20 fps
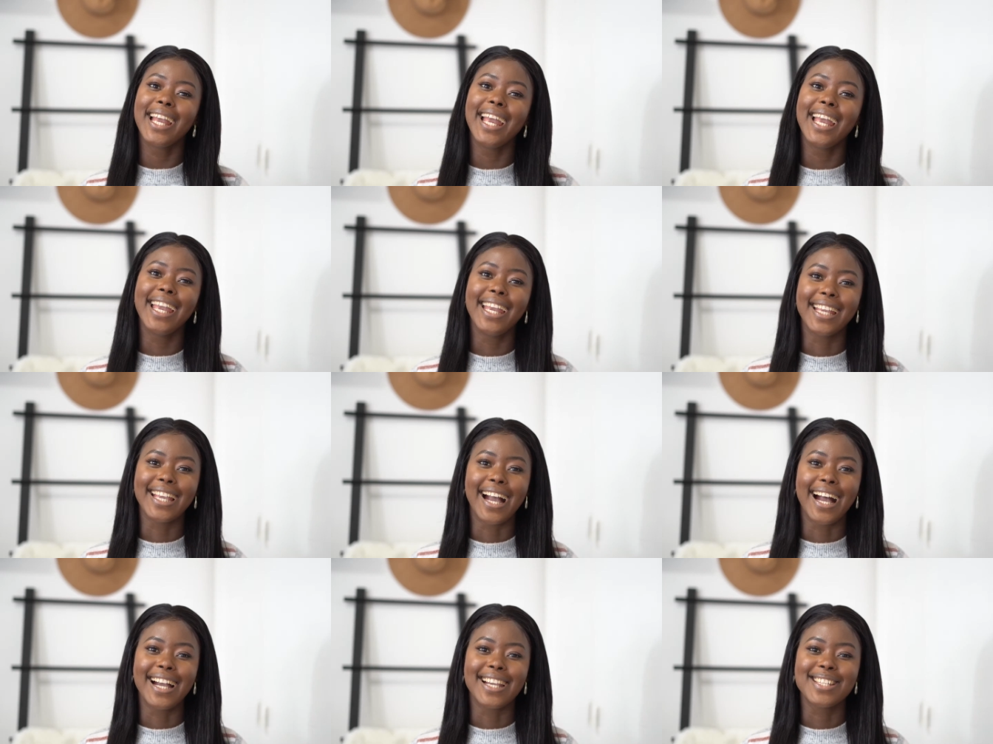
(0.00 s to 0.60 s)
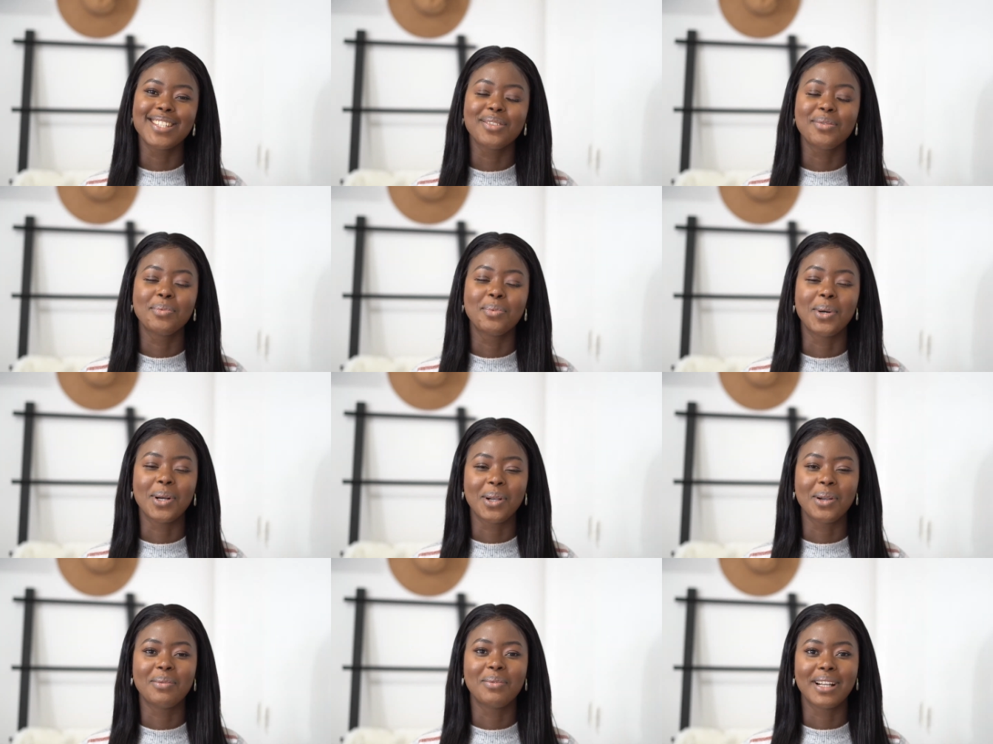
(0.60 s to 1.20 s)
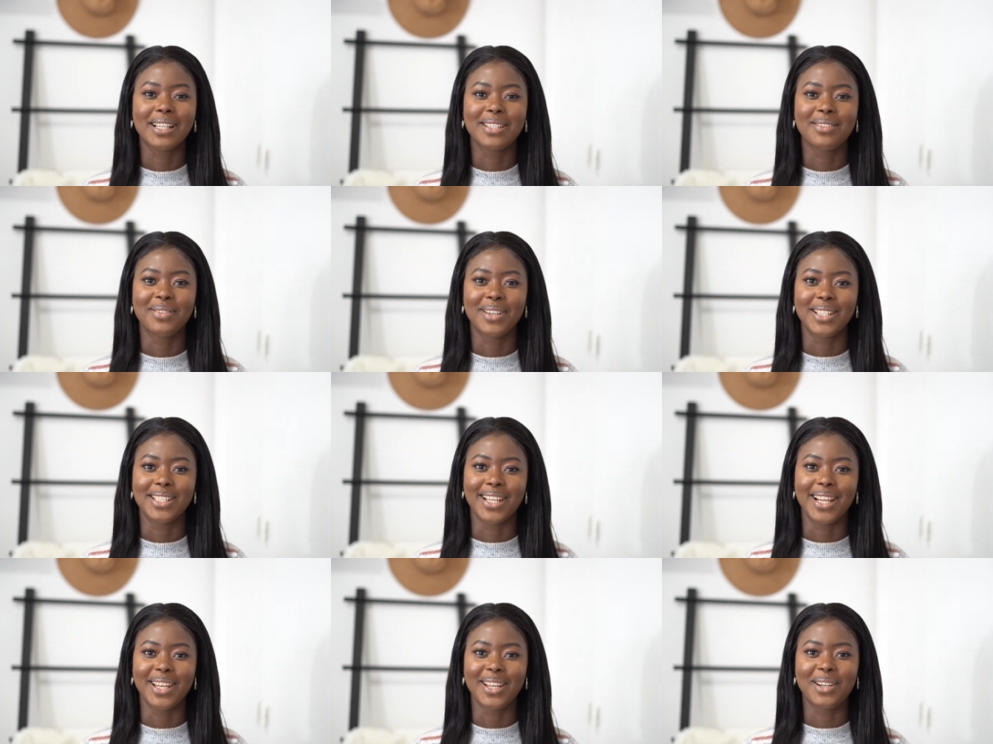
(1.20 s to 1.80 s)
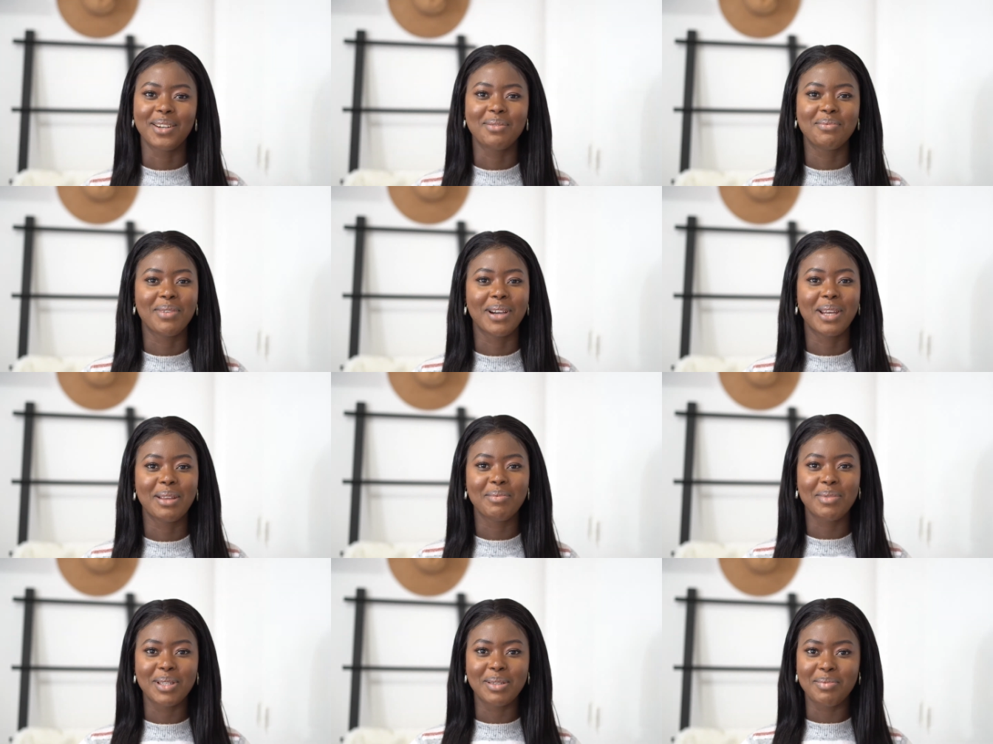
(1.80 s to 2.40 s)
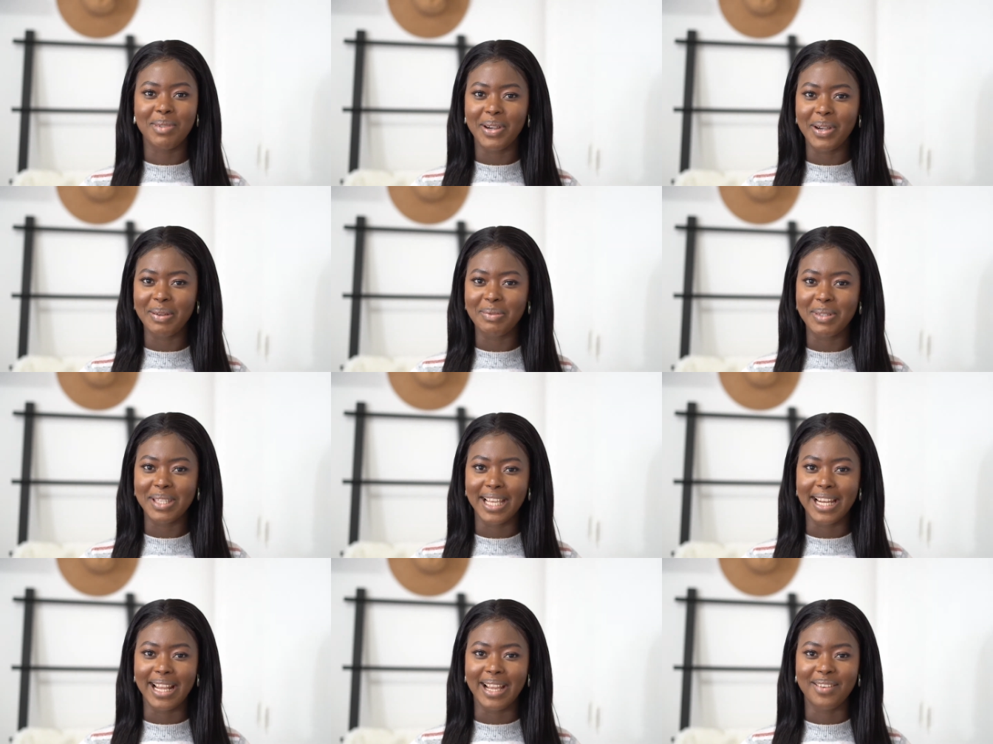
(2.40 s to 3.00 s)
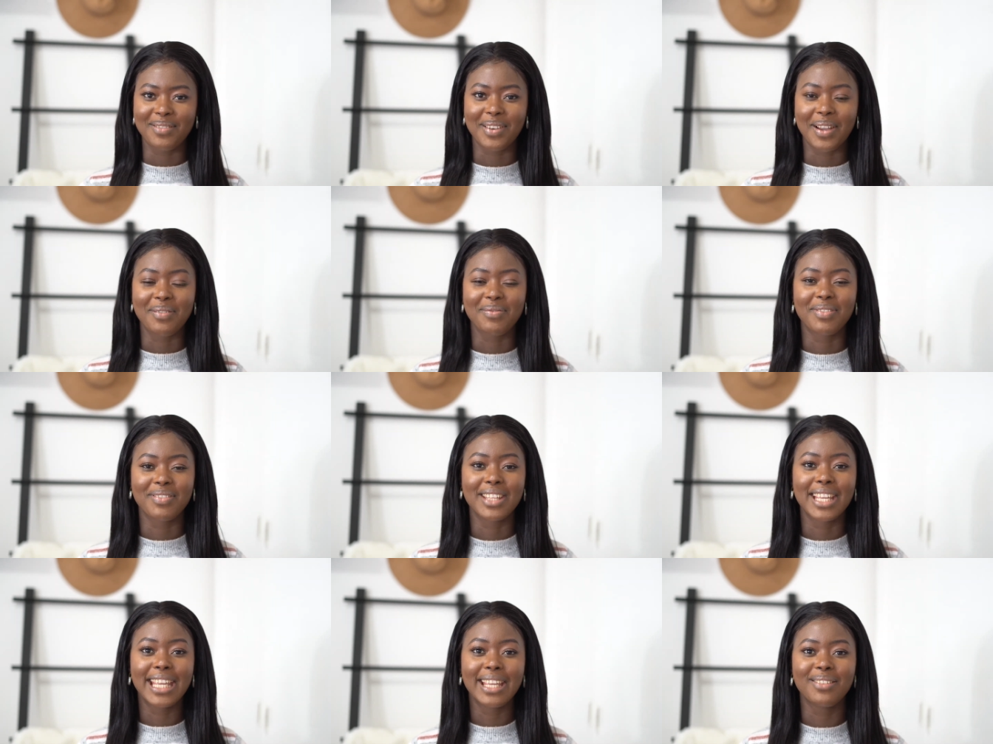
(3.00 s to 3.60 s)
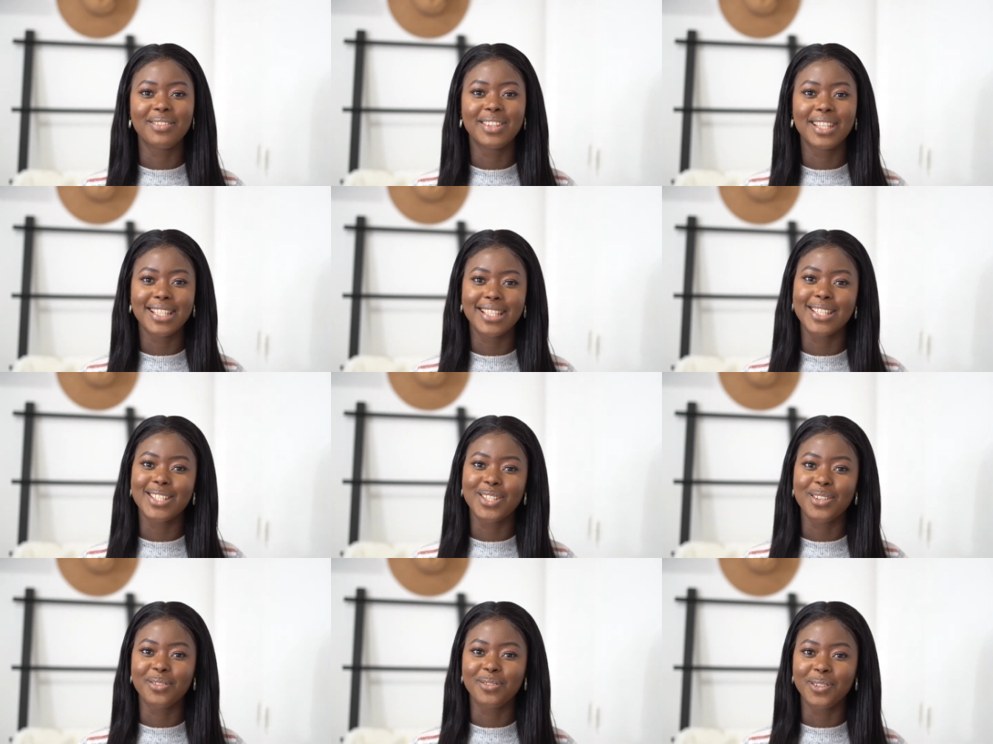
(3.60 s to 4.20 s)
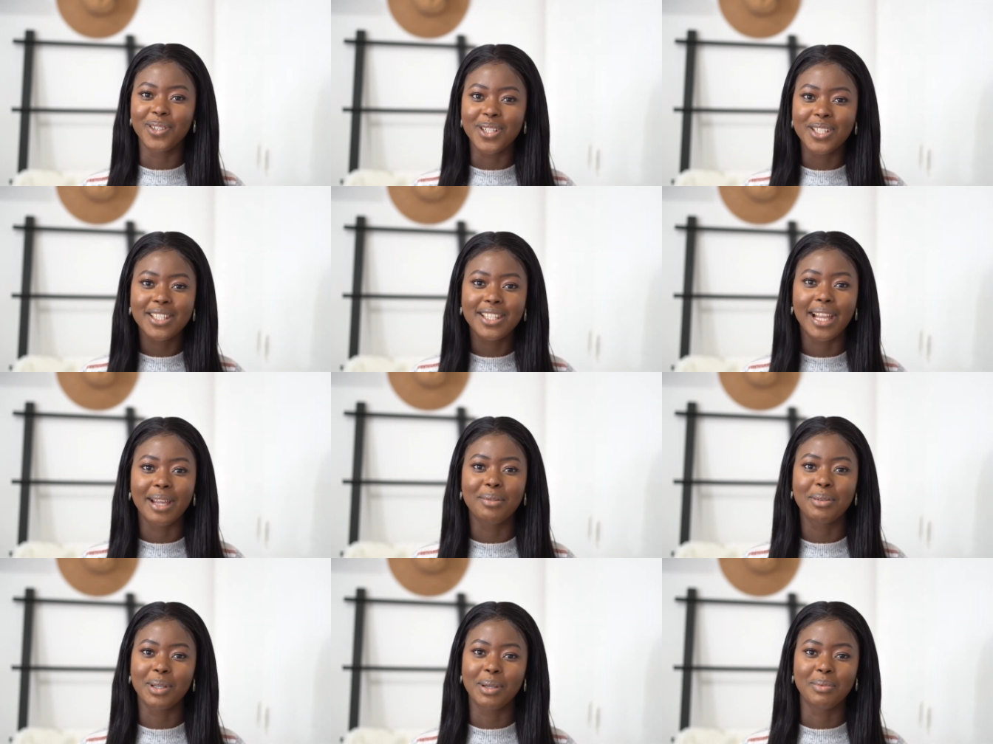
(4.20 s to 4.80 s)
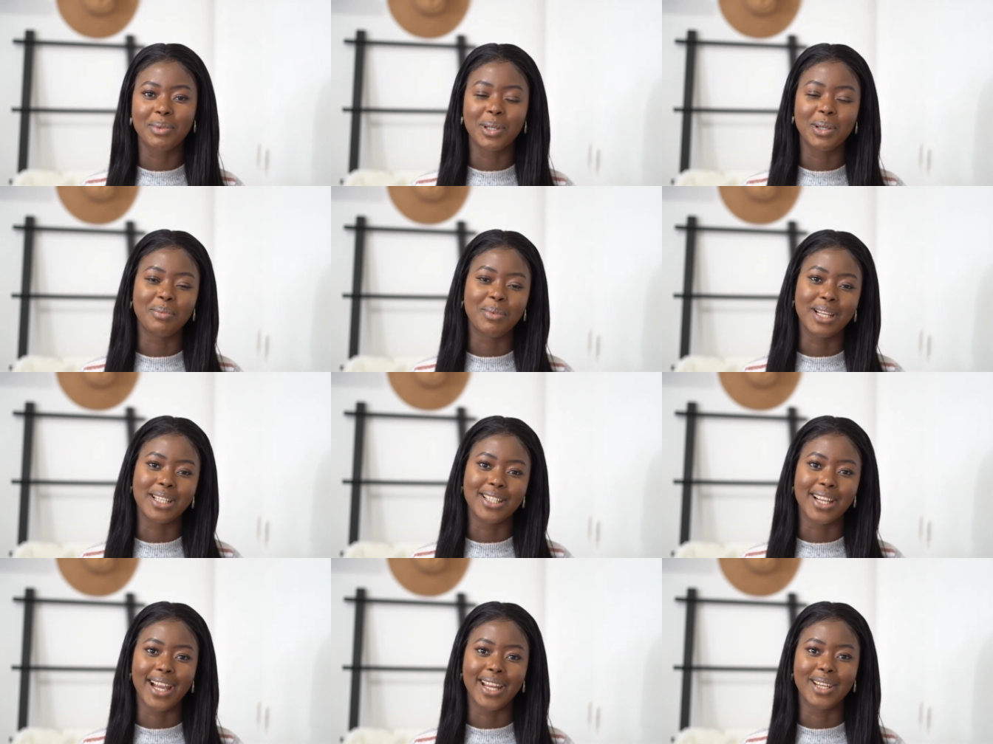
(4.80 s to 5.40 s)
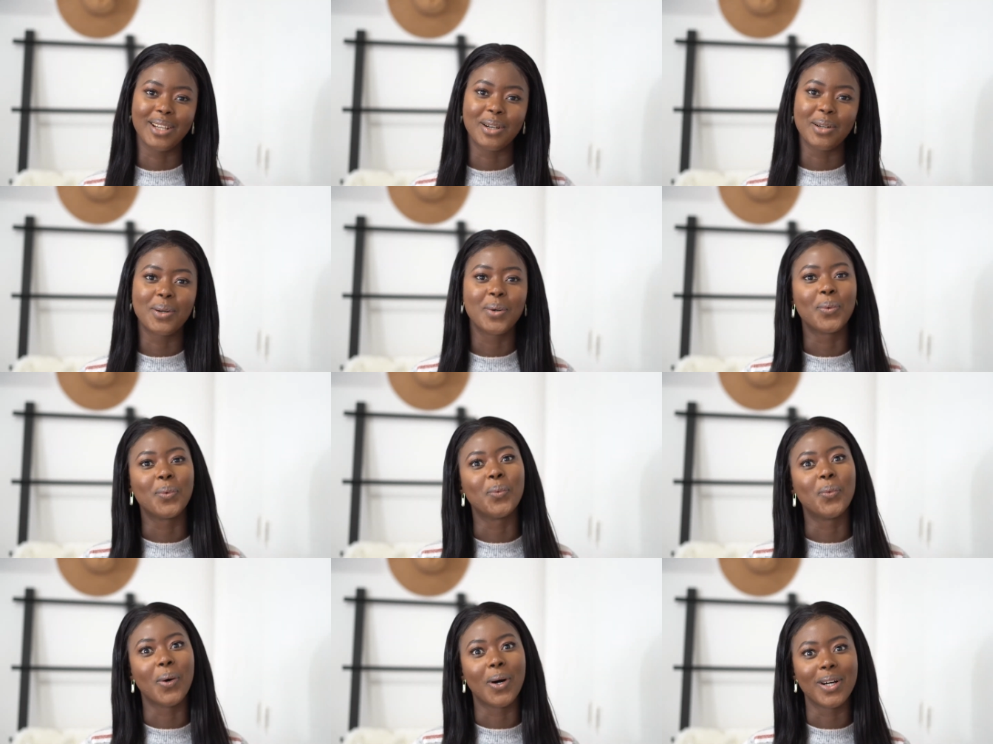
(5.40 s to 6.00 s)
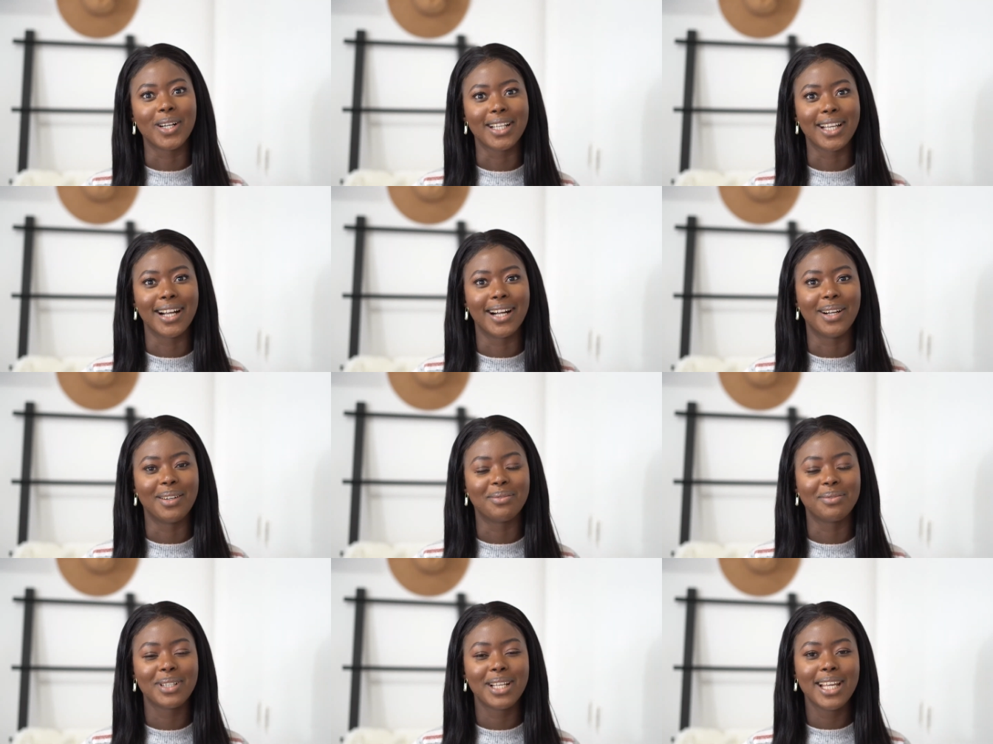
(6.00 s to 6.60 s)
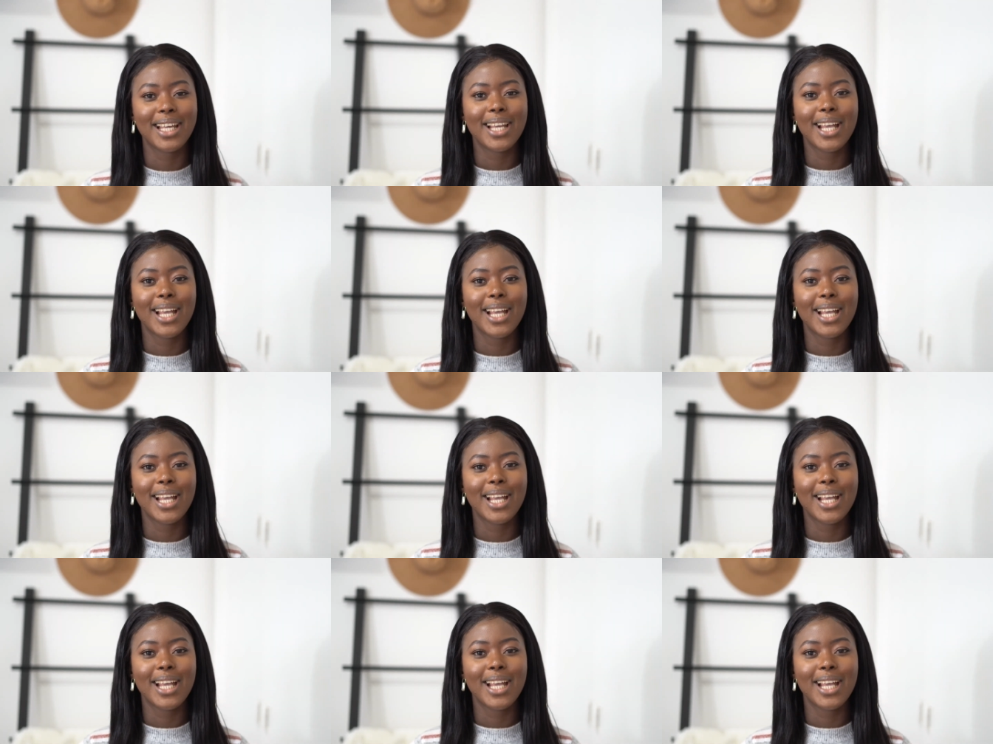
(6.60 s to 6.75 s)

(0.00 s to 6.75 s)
Hey guys, welcome back to my channel. My name is Salam, and if this is your first time coming on my channel, welcome.